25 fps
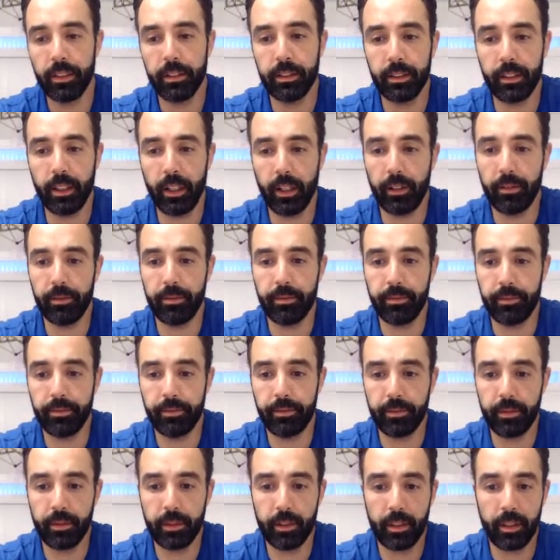Yeah.
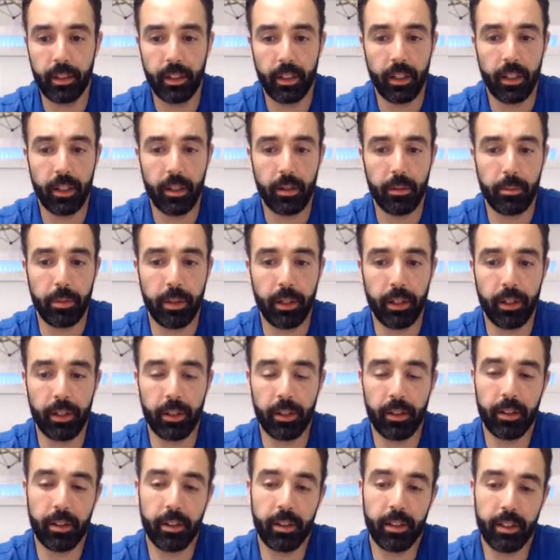
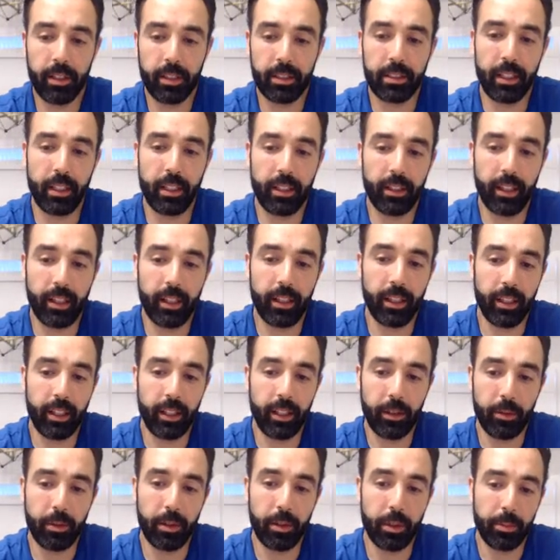Peter is saying that
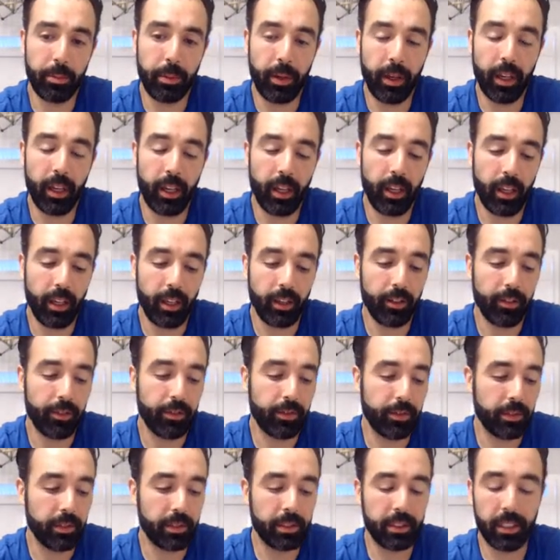he would pay
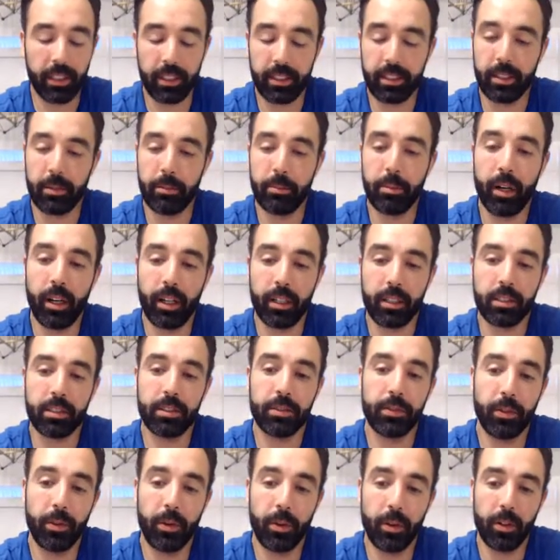$60
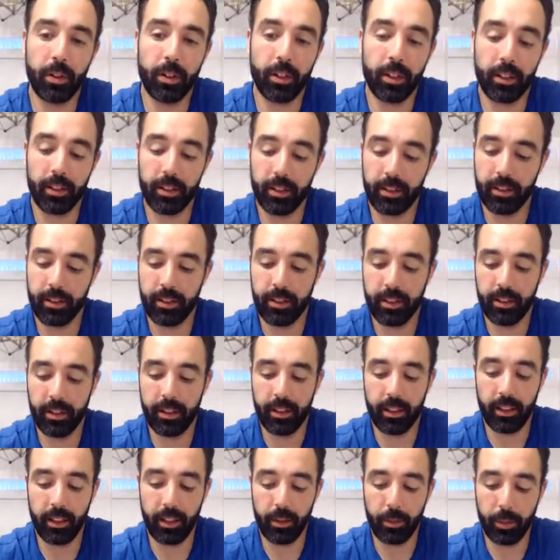for
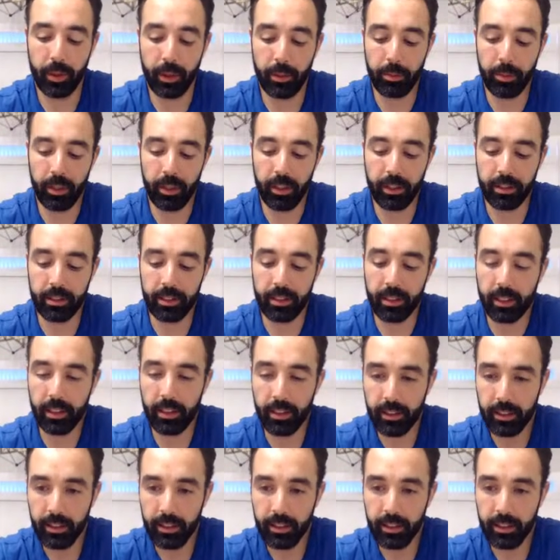the Whisky.